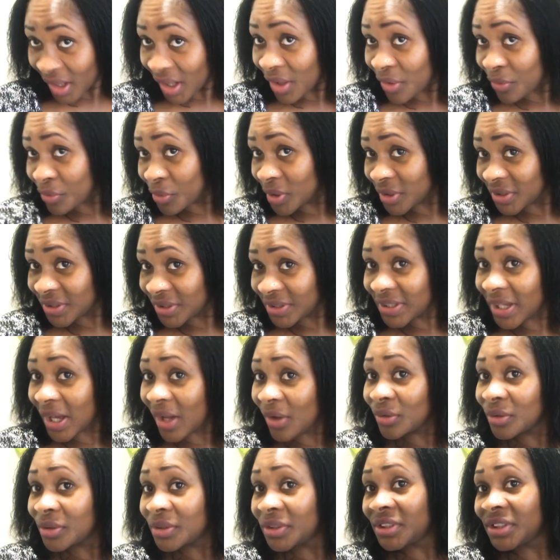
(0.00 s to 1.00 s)
it runs
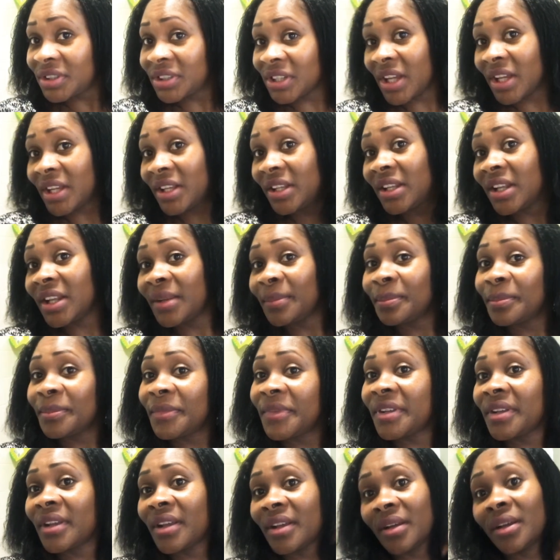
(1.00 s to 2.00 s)
out, and
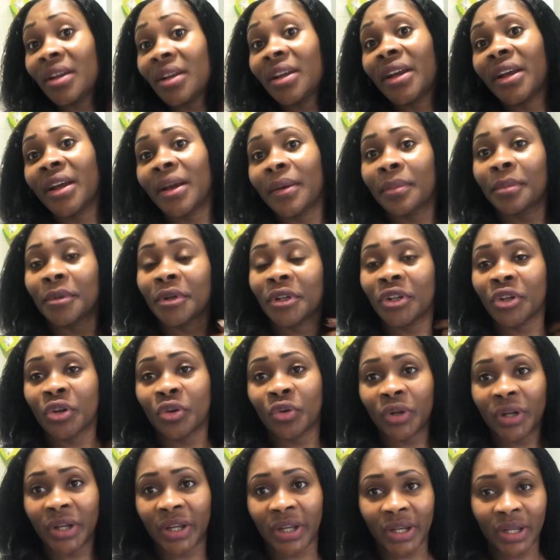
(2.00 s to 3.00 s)
then yeah, I'm gonna
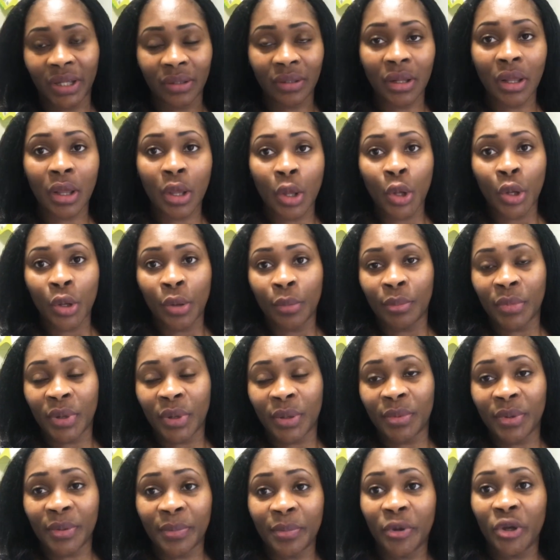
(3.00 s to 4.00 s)
go ahead and
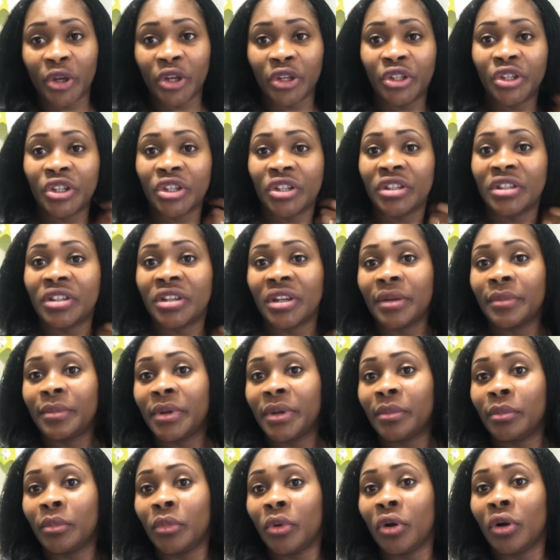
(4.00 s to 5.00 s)
maybe purchase a
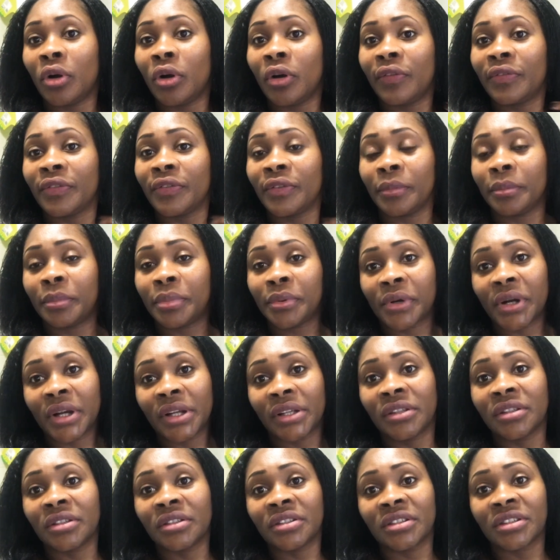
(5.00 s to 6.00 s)
bit more of the
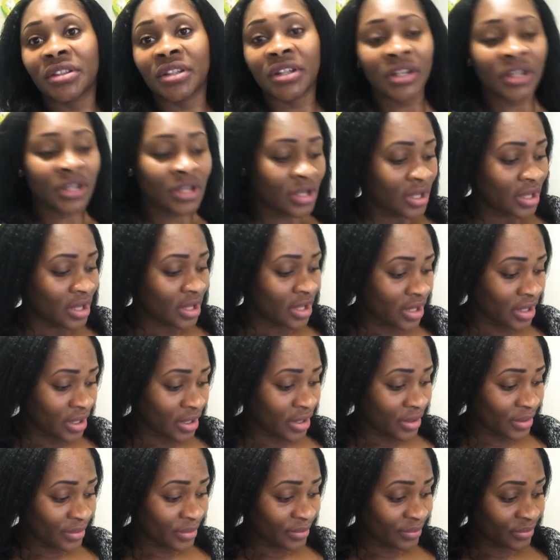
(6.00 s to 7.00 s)
brand,
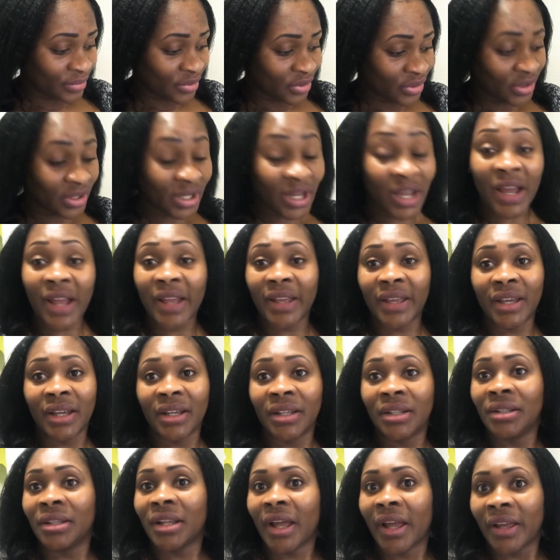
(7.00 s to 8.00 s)
so that I
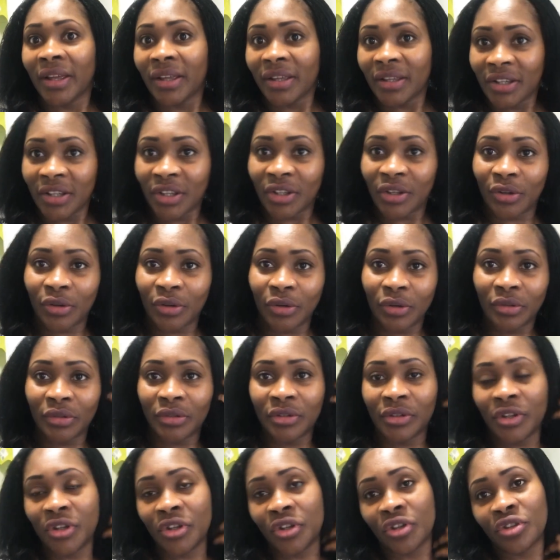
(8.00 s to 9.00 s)
can, like, you know,
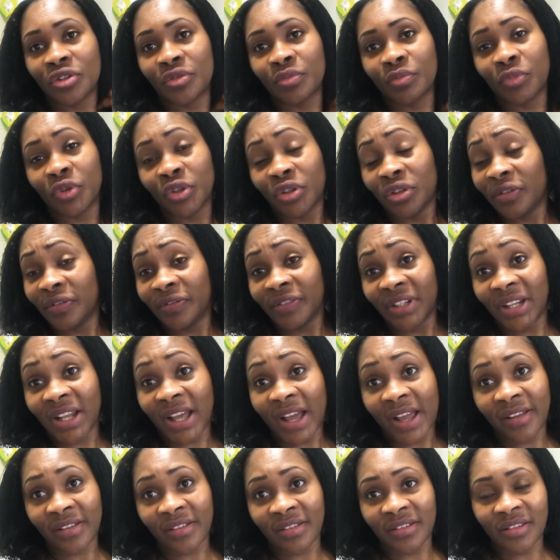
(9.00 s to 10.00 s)
use most of the
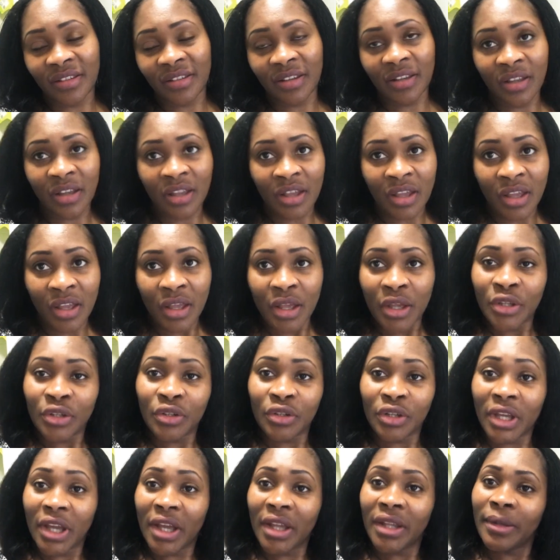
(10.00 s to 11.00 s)
lines
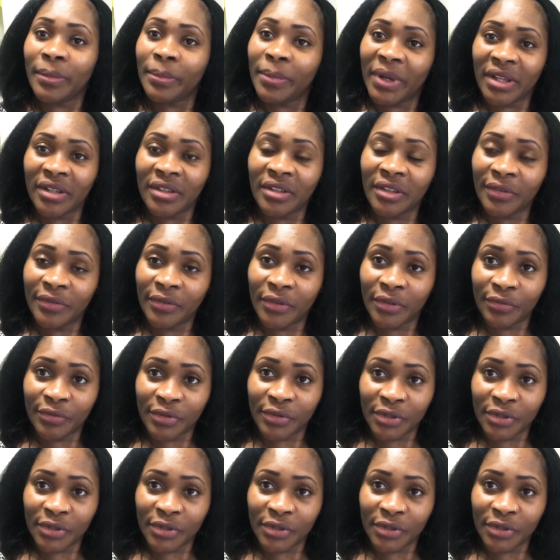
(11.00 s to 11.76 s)
to get the best of the